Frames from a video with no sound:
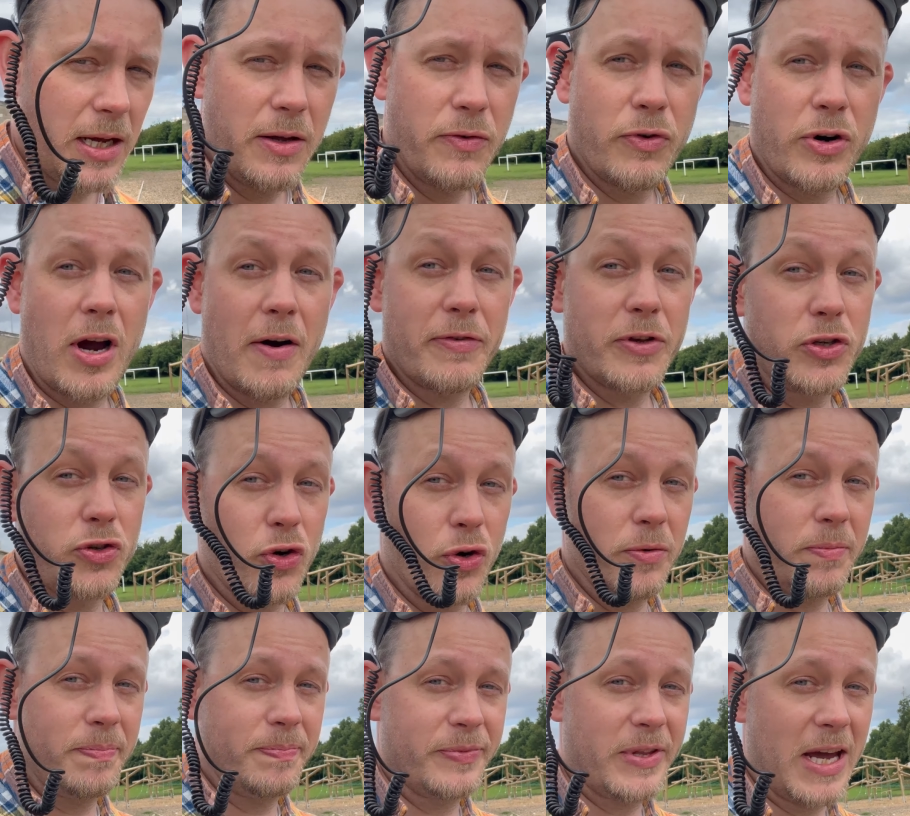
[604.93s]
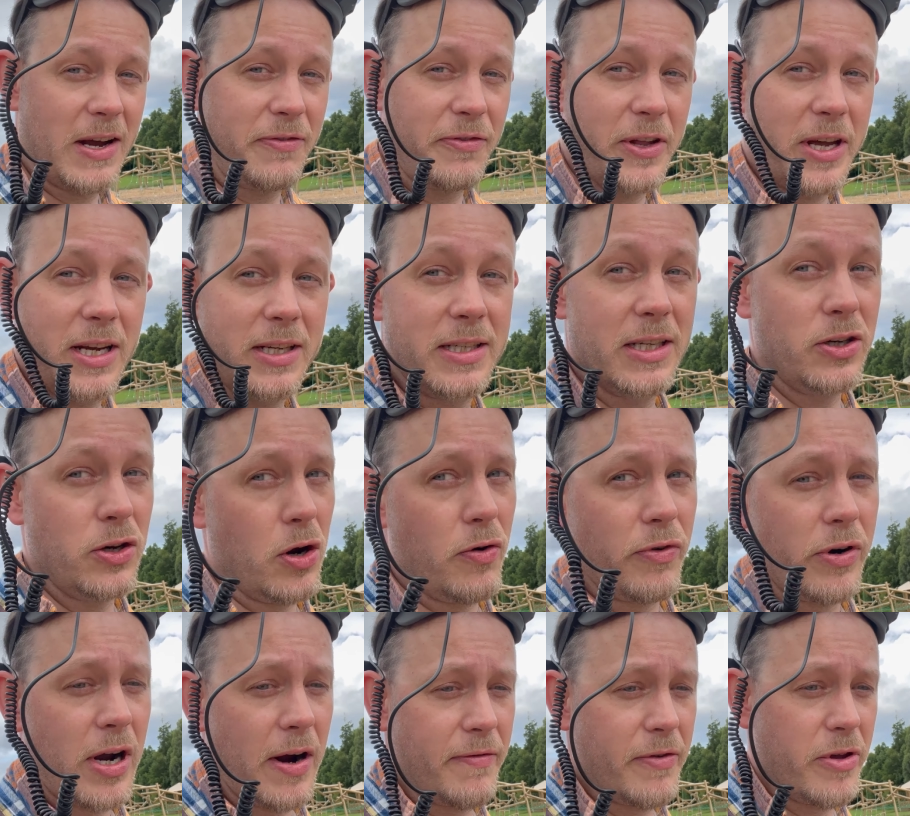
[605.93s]
Recovered the drone. Thankfully, it did not
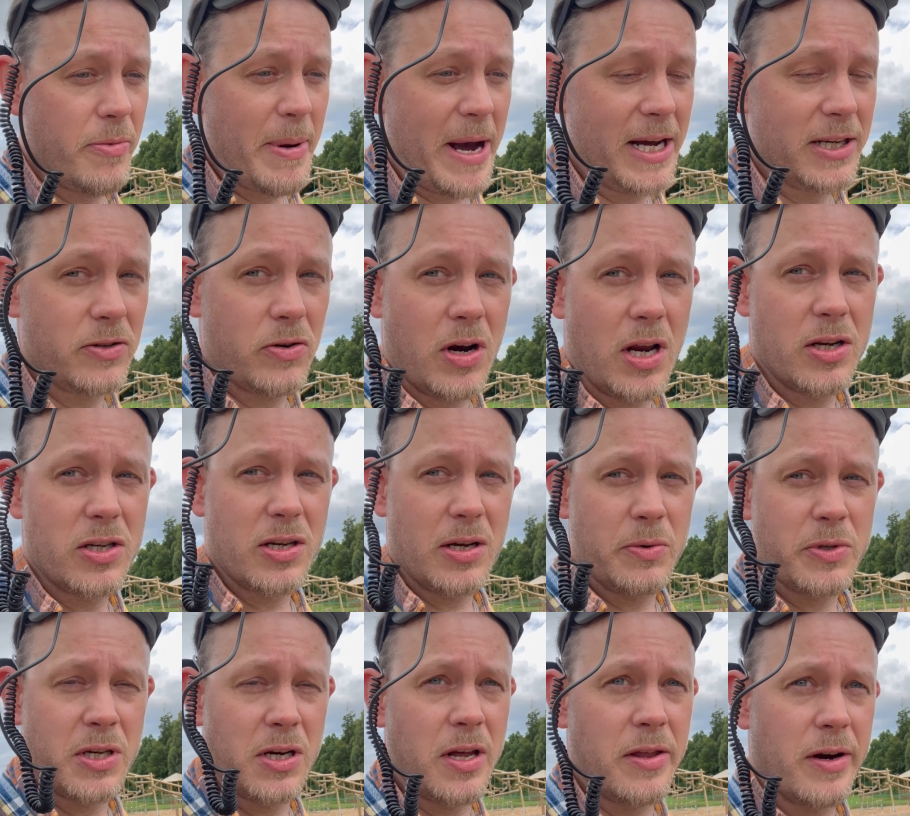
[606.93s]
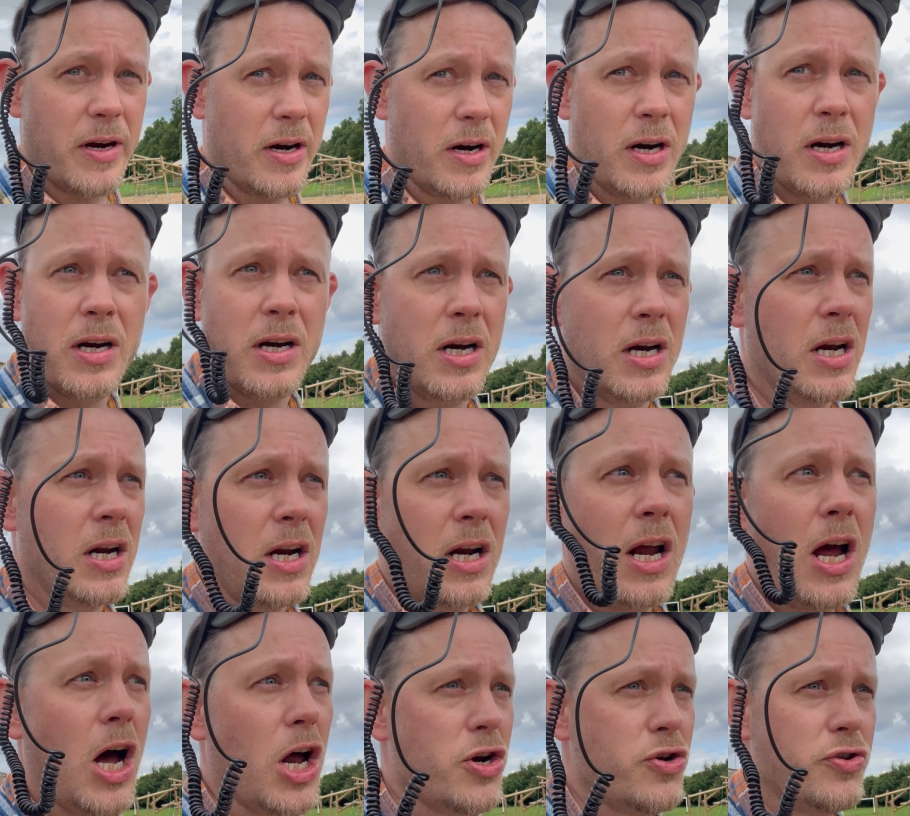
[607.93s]
recover the battery, so that was another
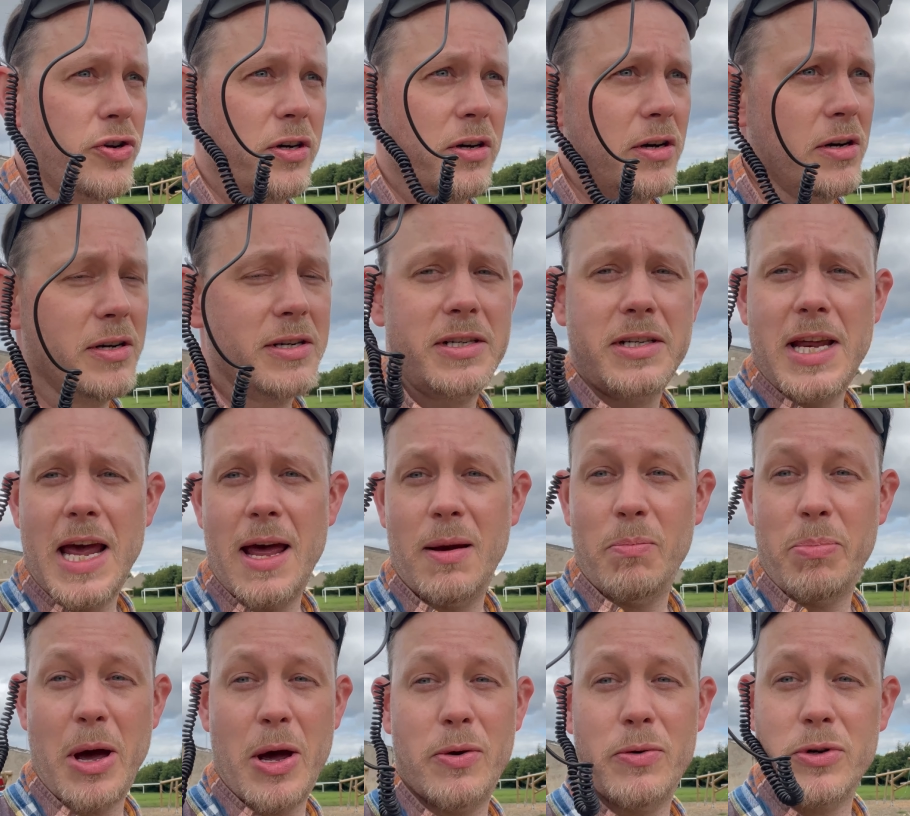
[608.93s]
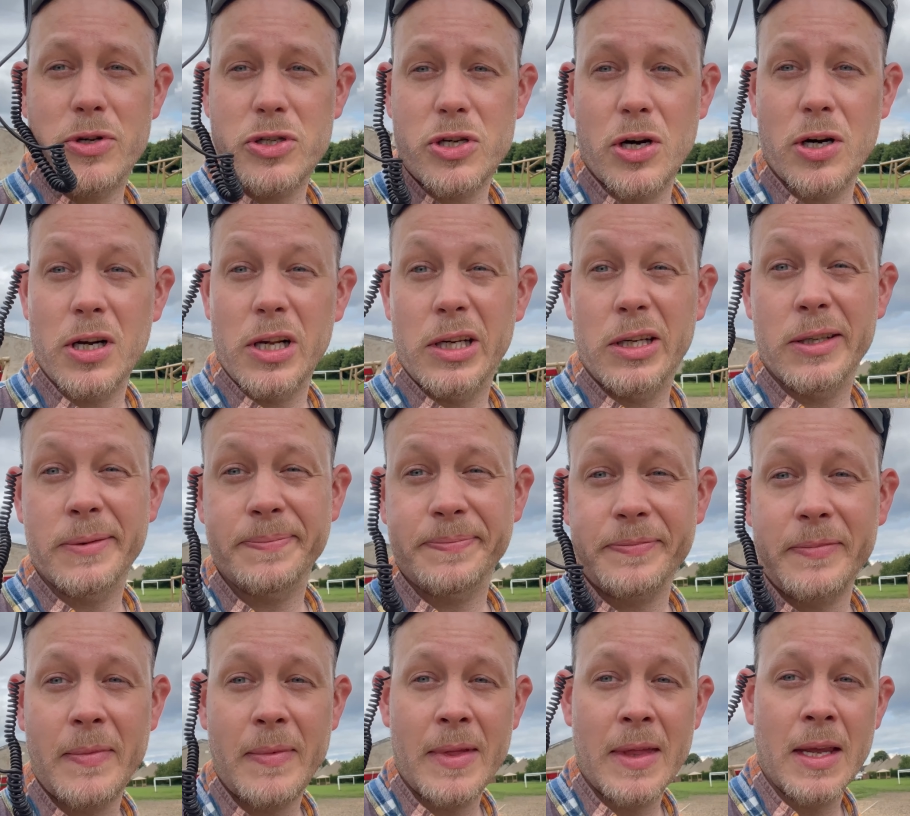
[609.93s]
£110 sterling
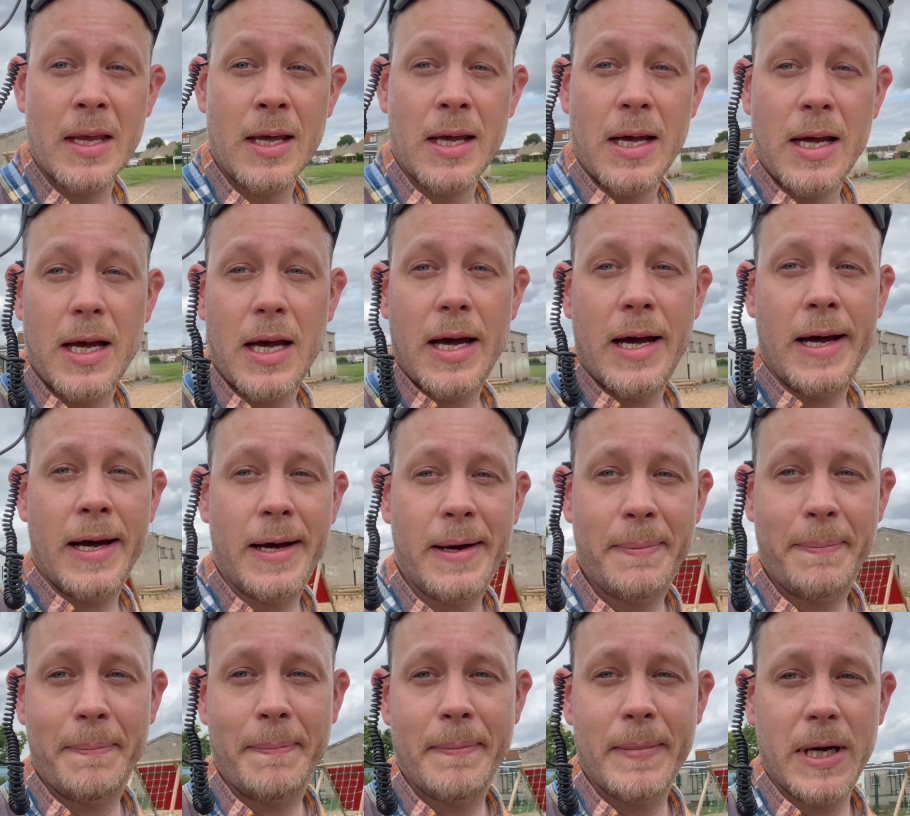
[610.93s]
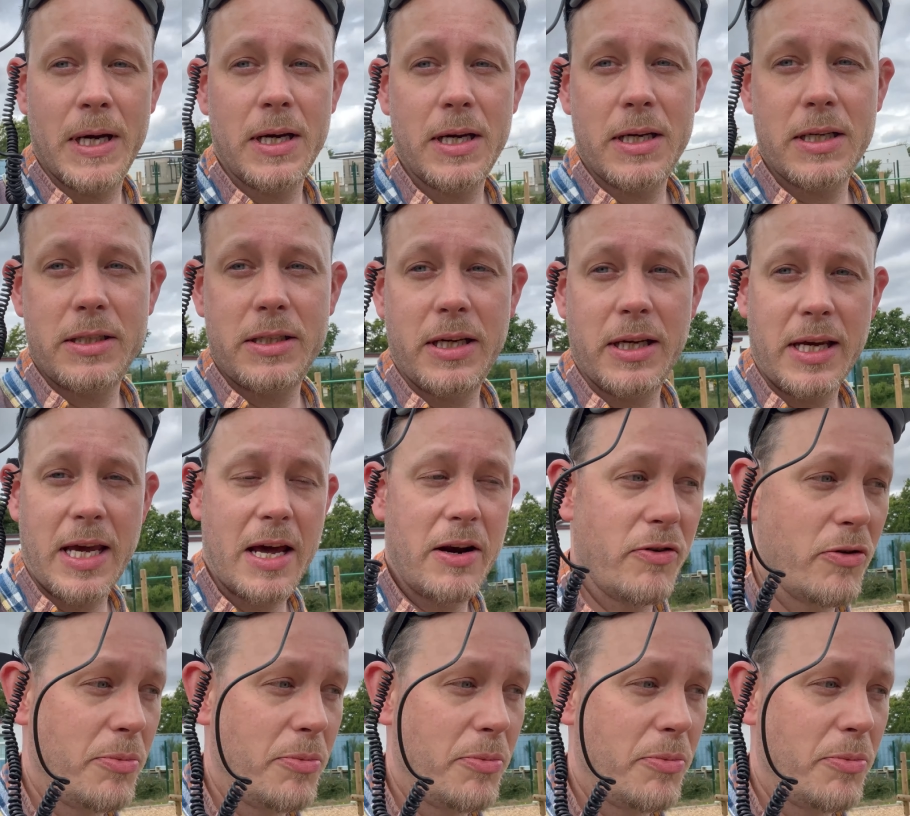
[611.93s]
to get it